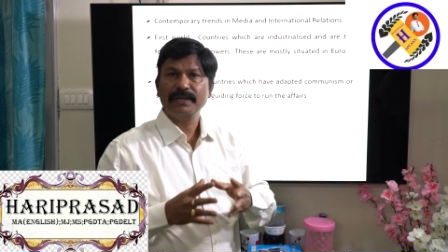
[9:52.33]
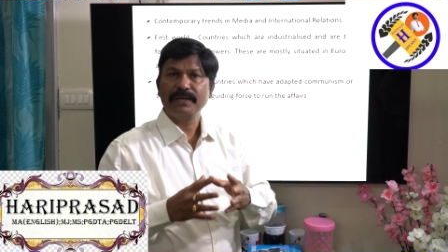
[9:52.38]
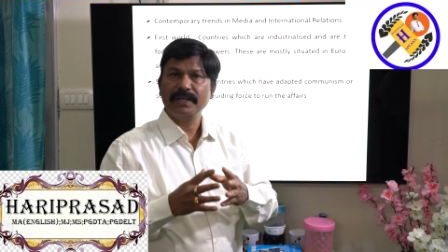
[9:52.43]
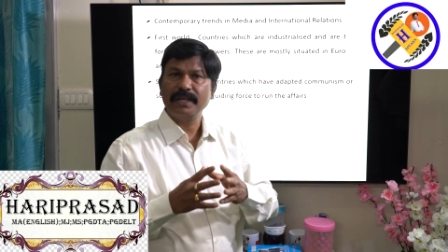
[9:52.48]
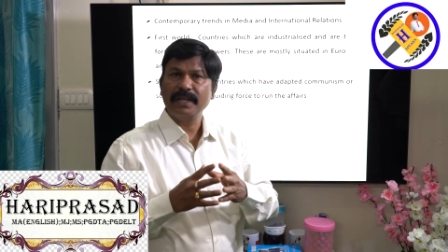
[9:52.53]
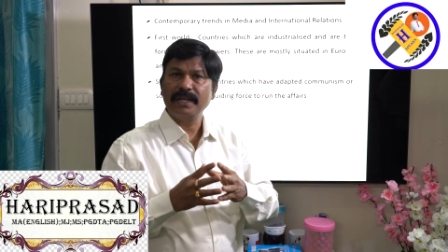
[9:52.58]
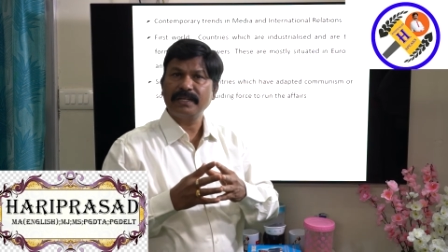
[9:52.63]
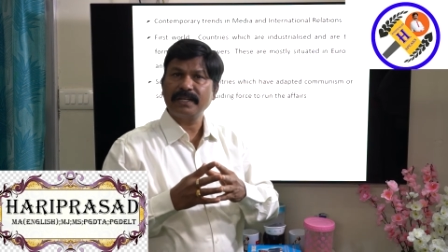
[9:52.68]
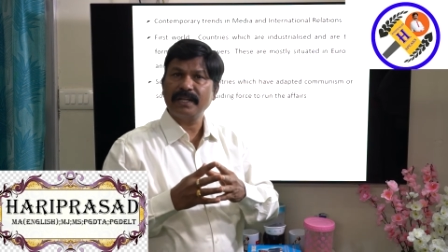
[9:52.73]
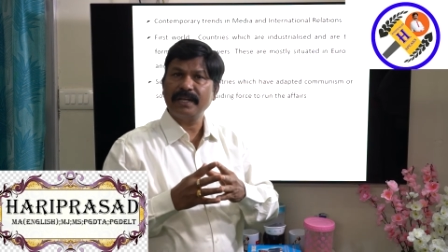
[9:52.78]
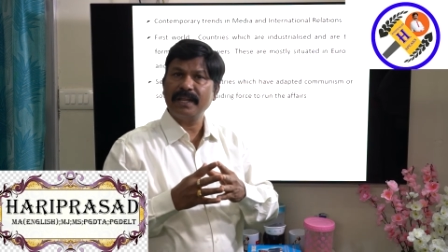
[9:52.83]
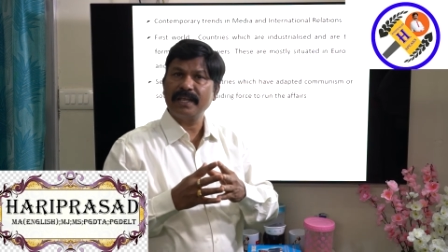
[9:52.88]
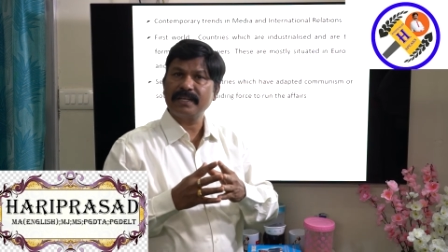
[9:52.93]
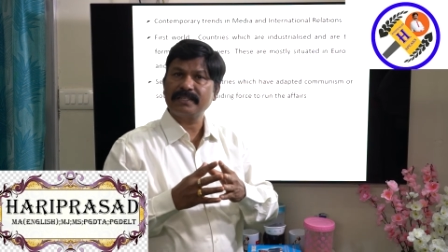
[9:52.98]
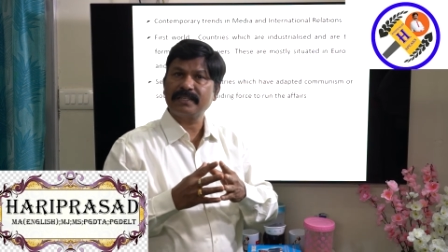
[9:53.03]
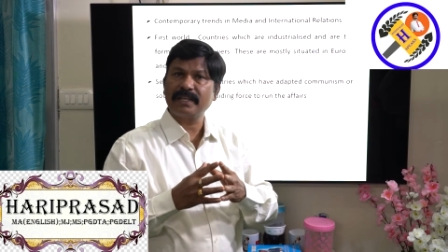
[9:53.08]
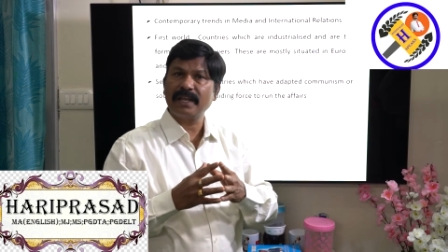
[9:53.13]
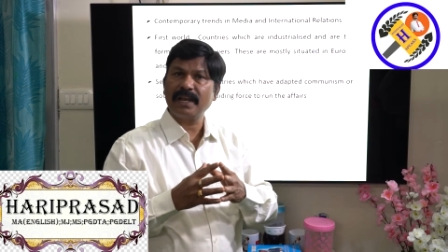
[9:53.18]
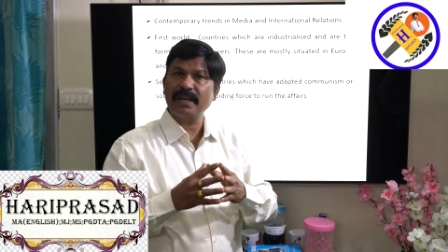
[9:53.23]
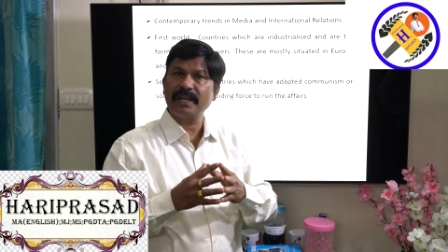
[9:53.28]

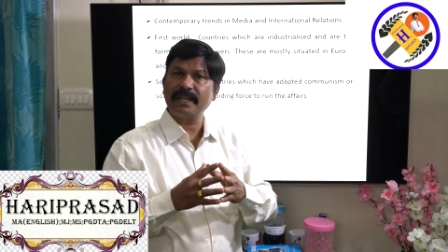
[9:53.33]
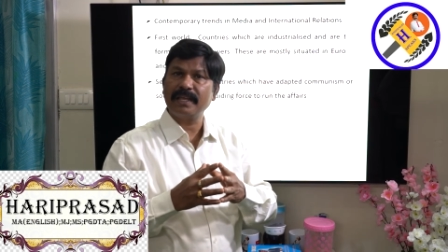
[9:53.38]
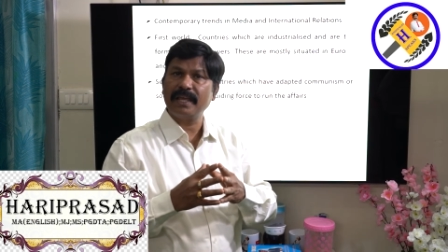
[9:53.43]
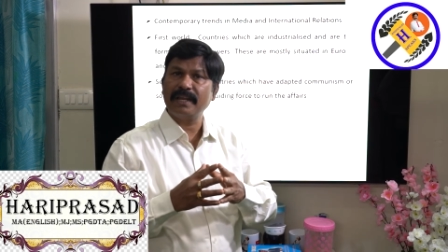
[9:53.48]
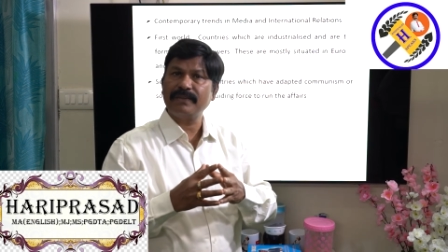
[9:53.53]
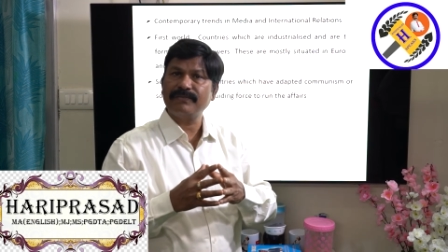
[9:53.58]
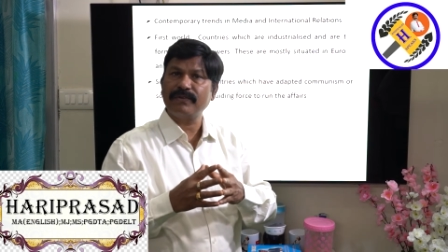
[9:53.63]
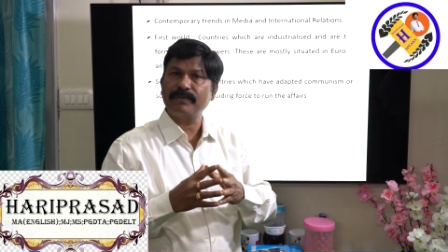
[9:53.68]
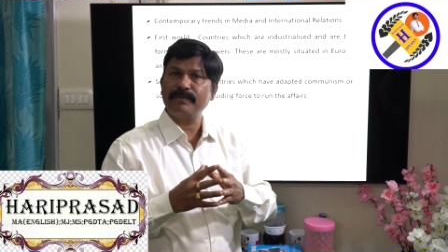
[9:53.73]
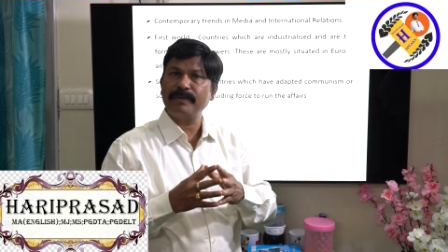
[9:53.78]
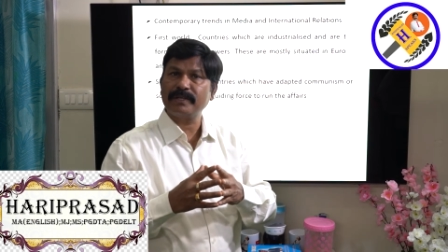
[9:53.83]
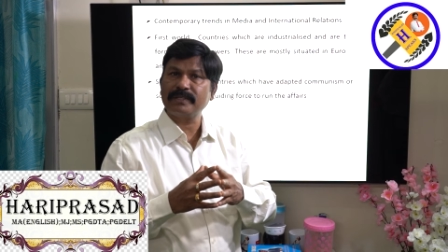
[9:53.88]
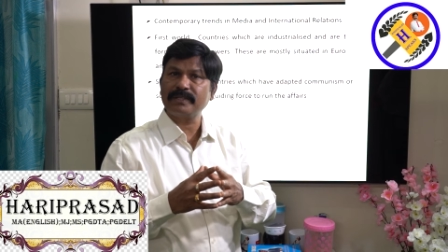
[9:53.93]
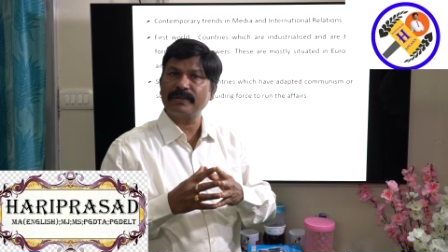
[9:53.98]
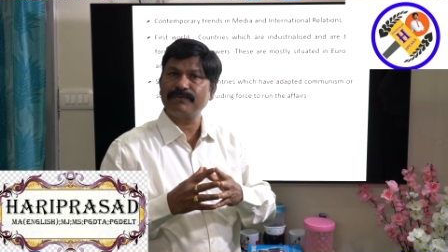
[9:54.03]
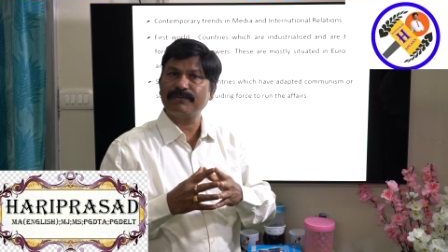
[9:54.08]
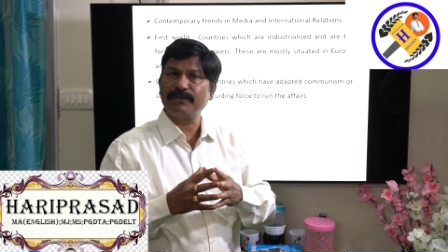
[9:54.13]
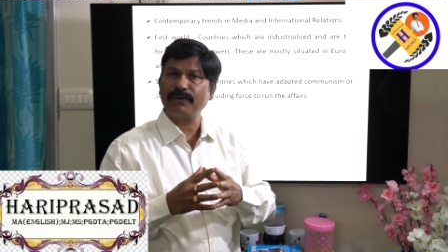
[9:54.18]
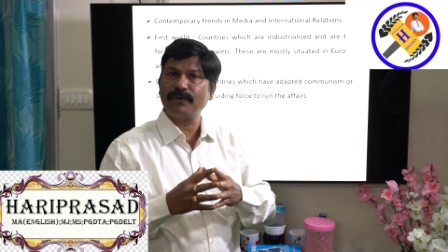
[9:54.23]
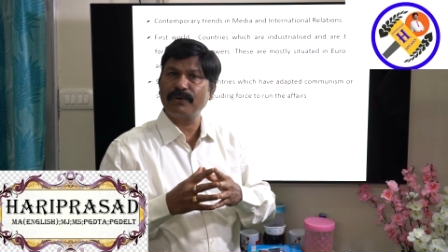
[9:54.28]
international information
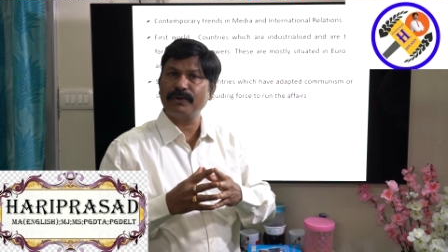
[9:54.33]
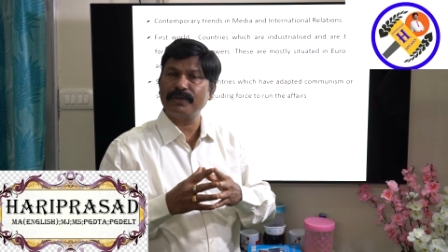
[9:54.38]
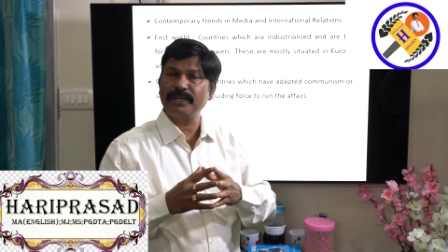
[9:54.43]
flow